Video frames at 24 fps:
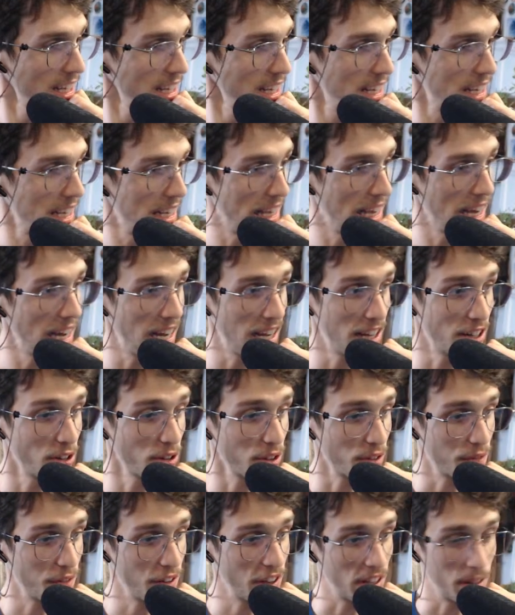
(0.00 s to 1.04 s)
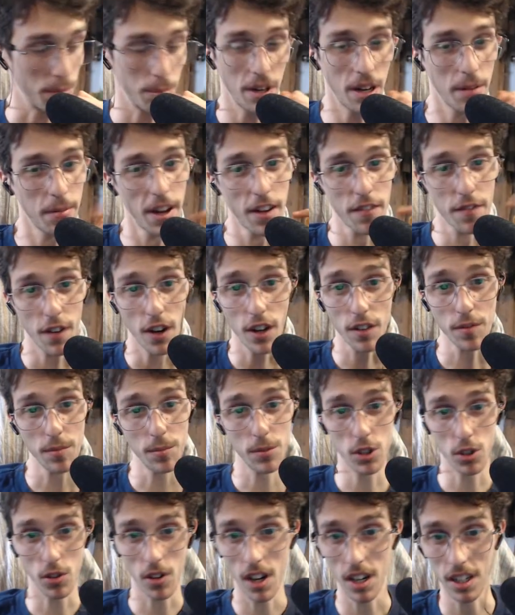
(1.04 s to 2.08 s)
Yeah, I know the feeling, but I'm not far from
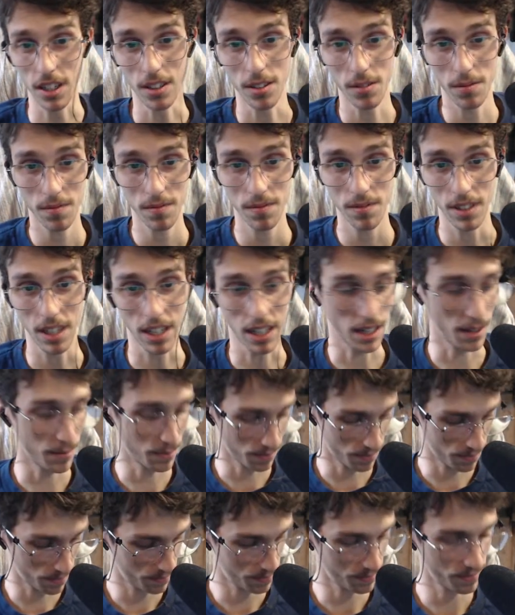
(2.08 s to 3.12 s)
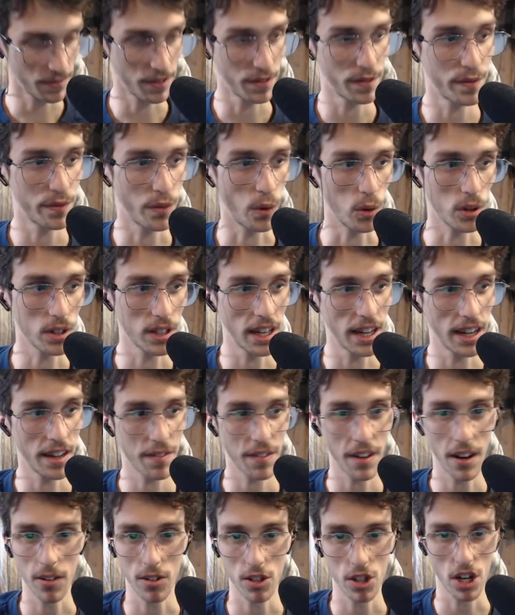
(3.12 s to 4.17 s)
Toronto. Like, I'm 4.5
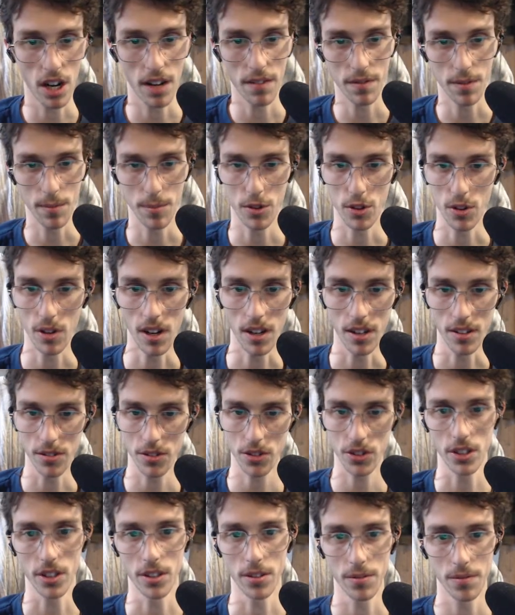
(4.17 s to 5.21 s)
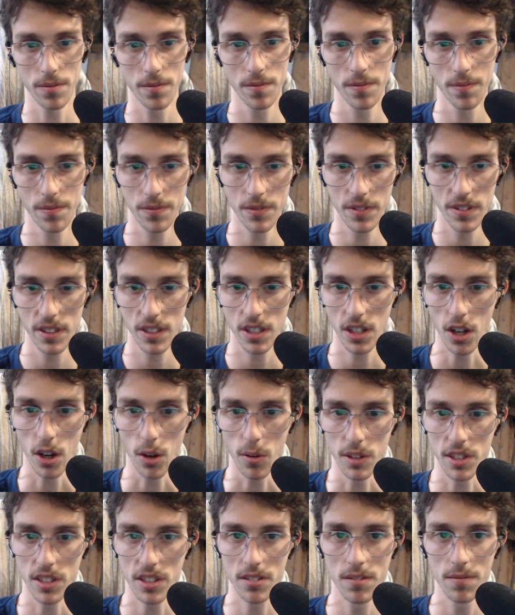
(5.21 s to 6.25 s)
hour drive from Toronto, so could
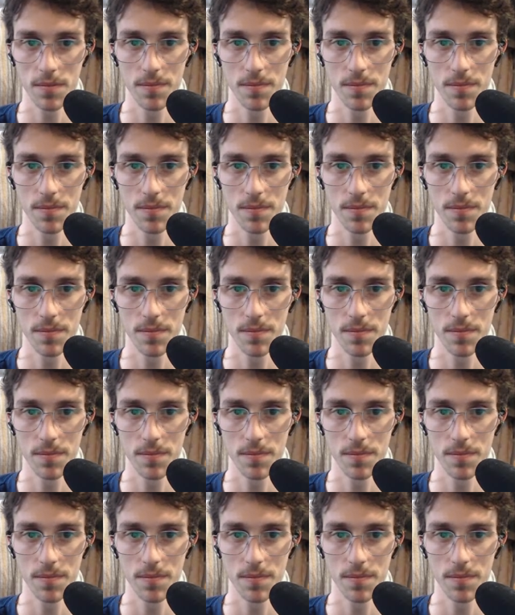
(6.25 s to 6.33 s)
always